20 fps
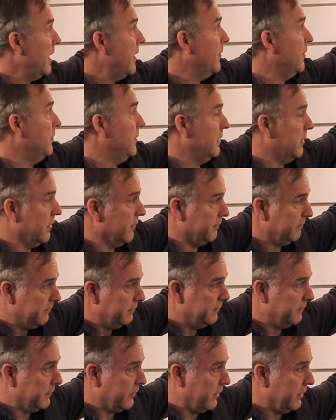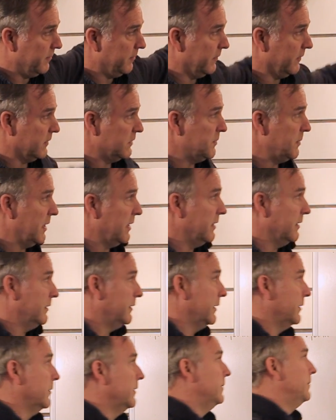that would be our volume of expanded
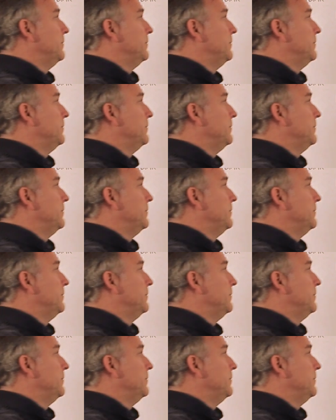liquid.